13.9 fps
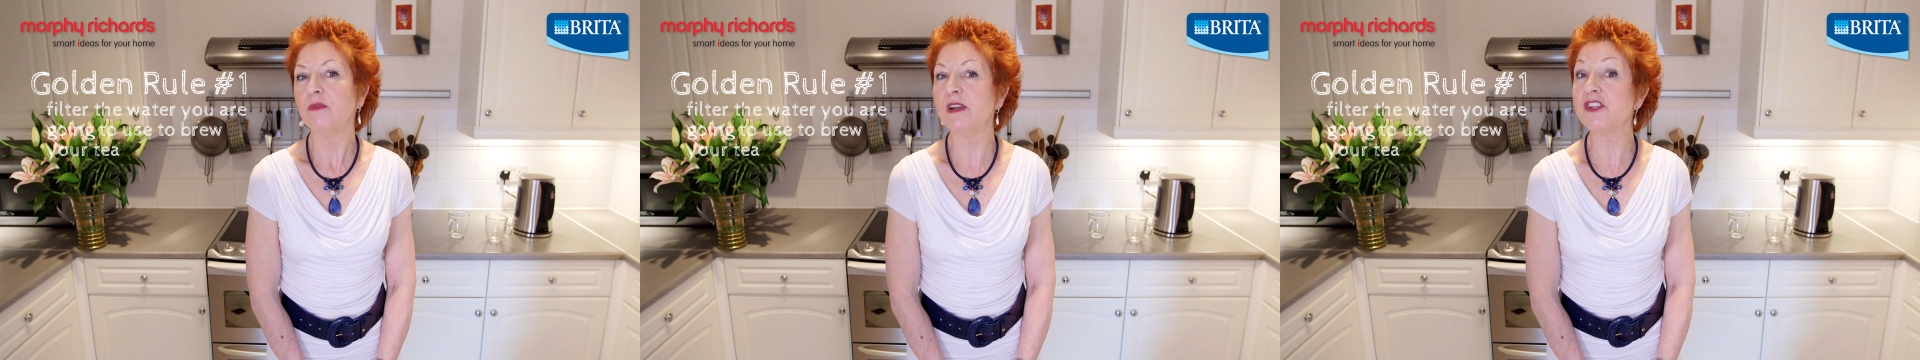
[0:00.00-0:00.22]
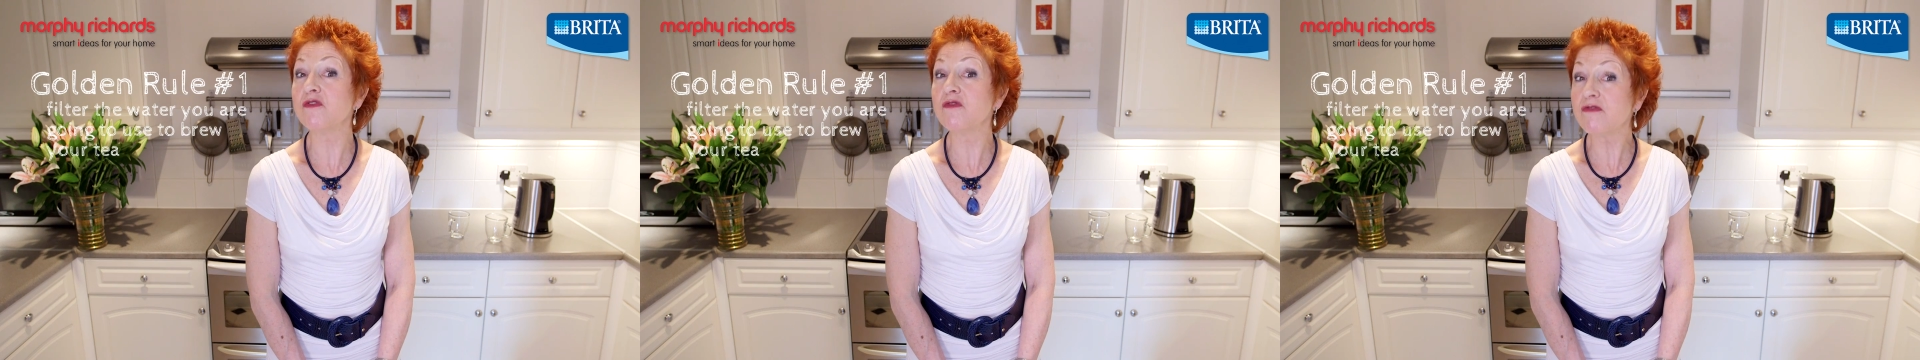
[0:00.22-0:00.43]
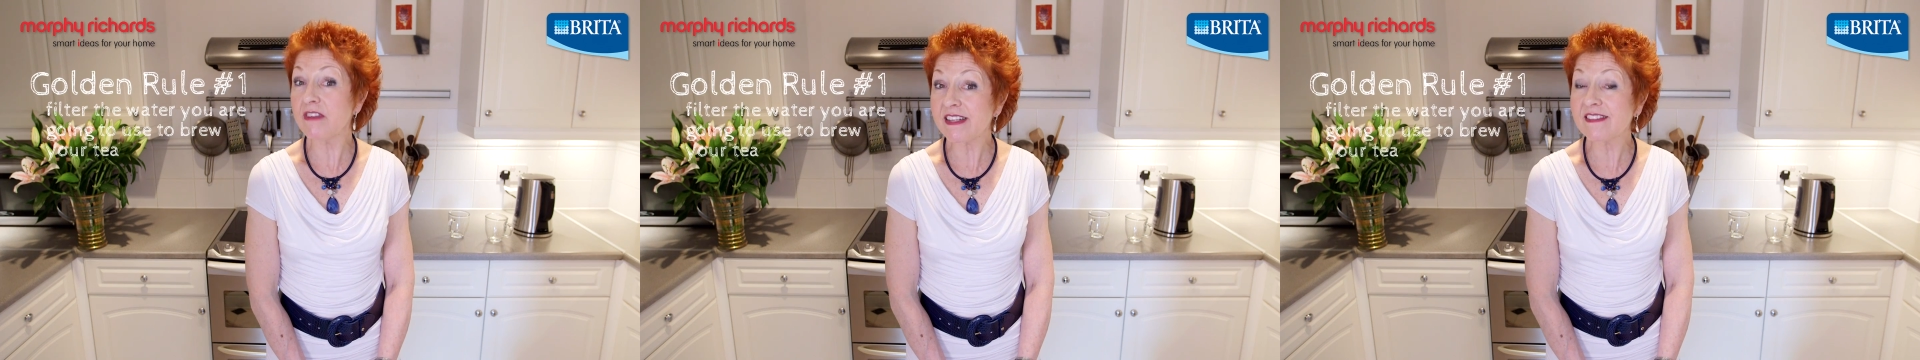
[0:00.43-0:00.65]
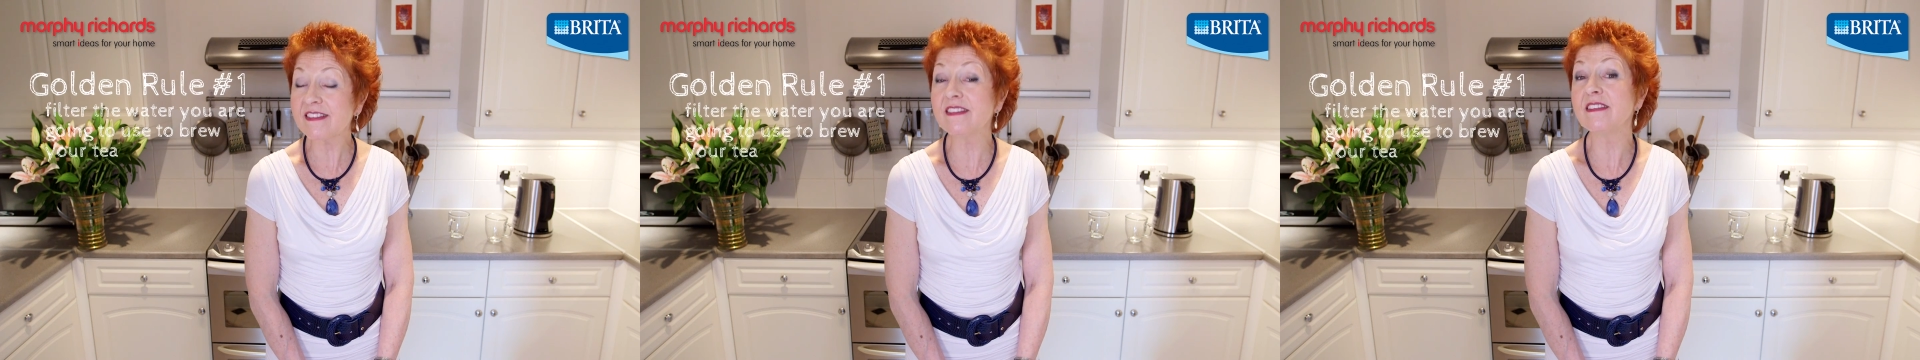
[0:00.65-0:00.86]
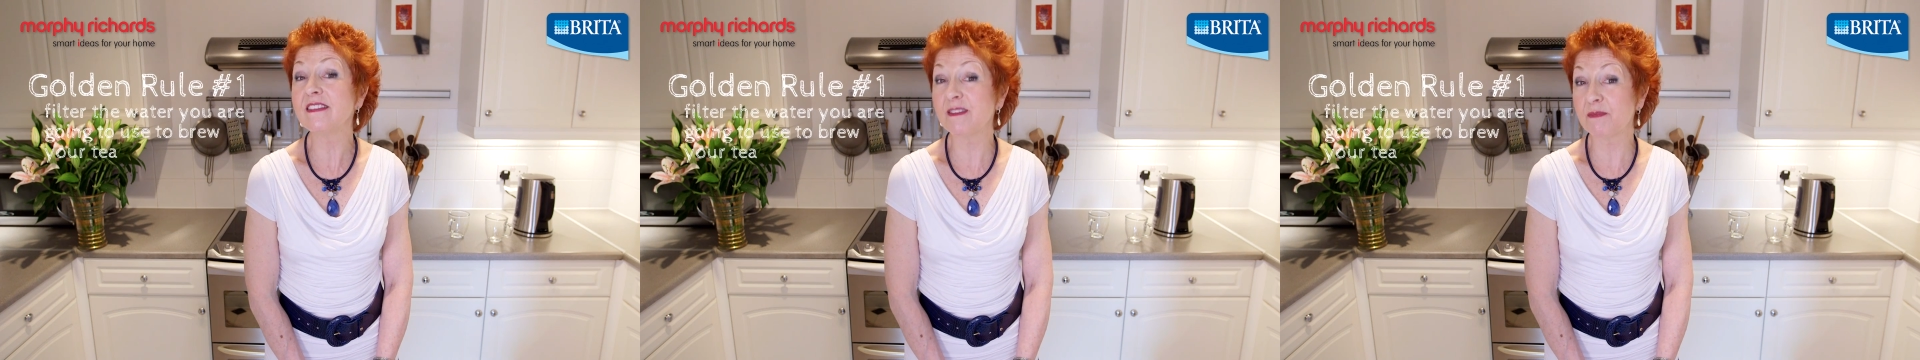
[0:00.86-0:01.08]
which
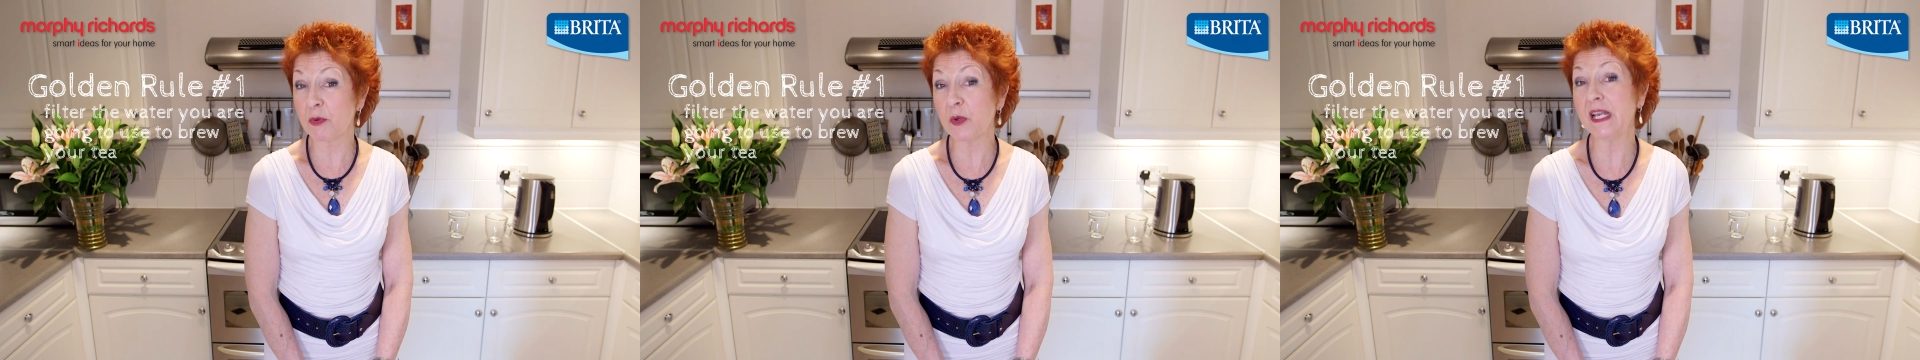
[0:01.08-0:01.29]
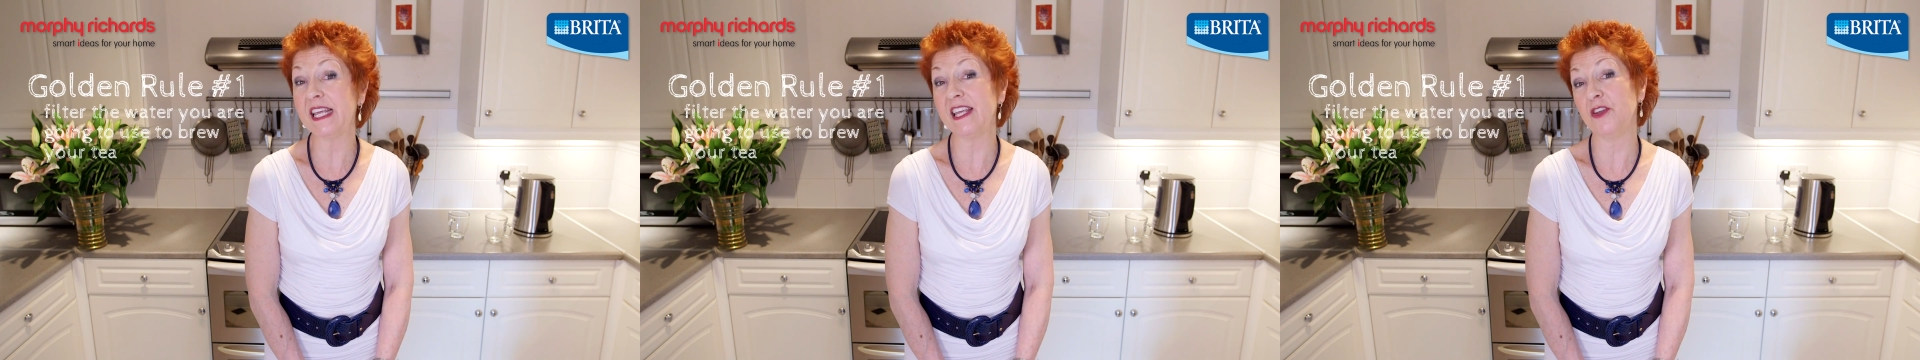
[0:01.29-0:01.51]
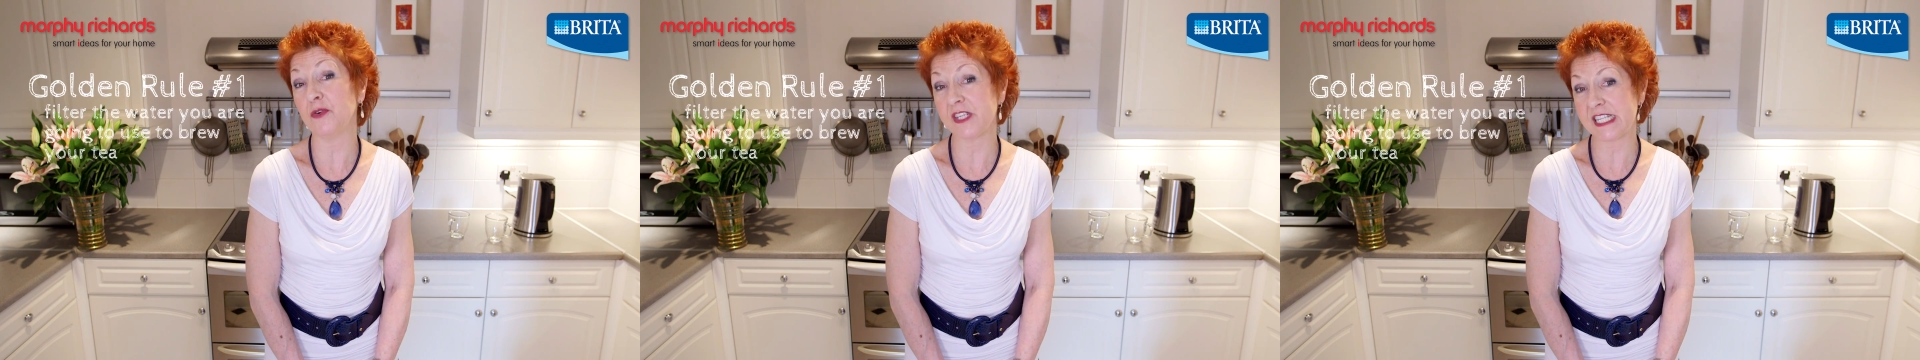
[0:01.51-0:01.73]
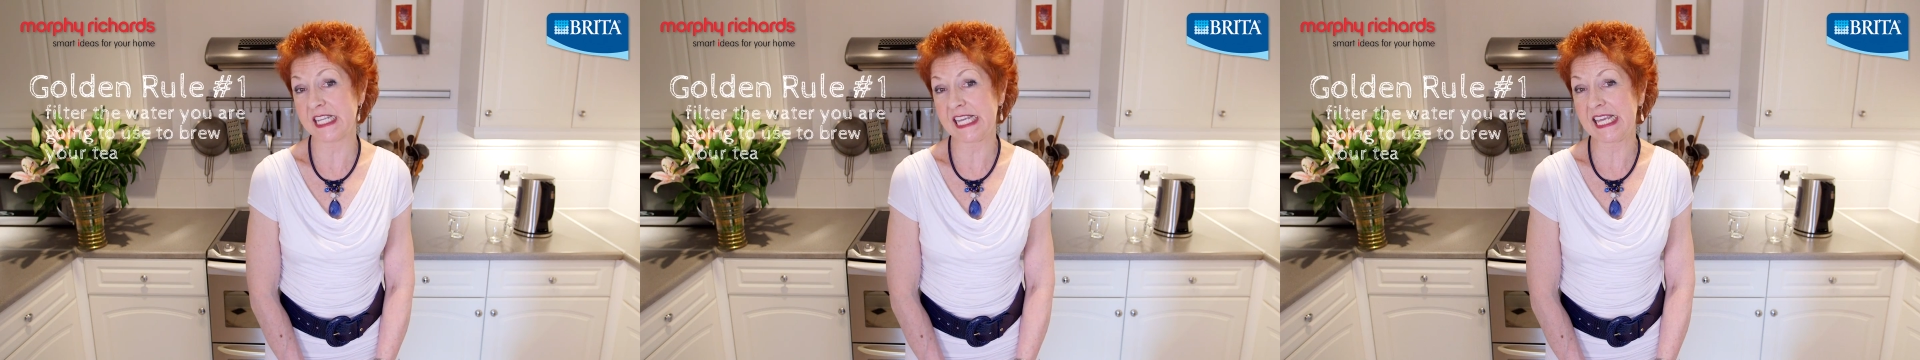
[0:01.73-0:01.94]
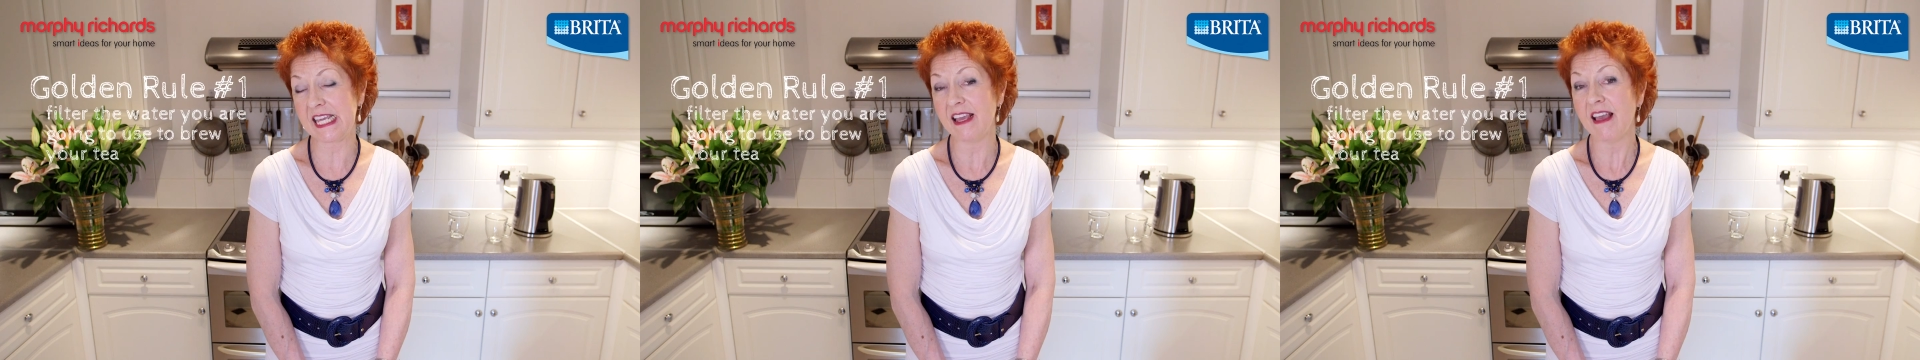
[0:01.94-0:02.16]
risks spoiling your
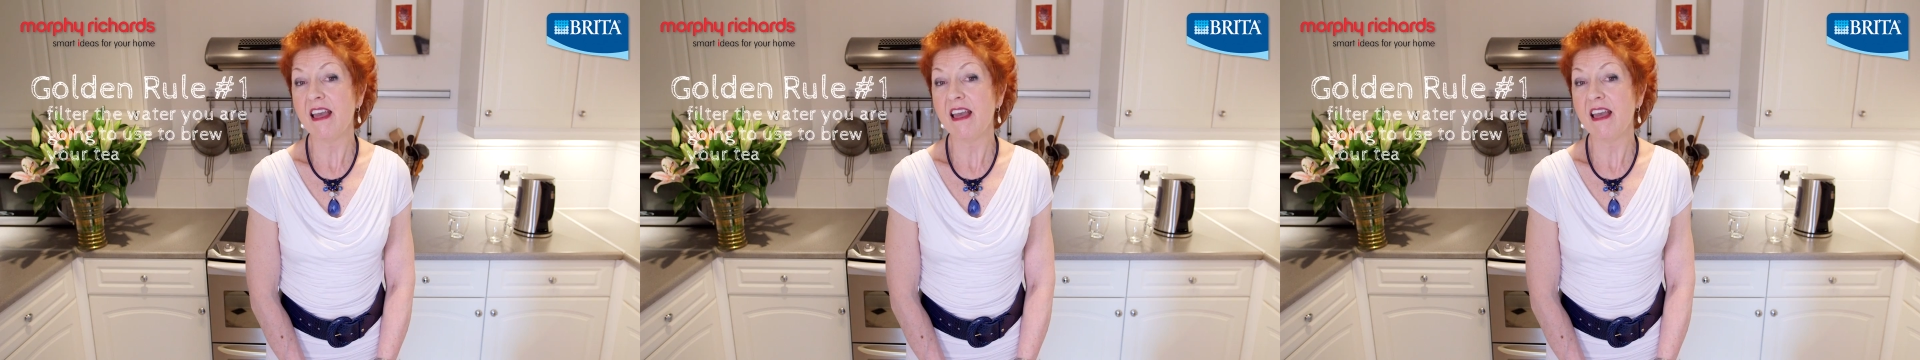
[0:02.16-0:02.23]
tea.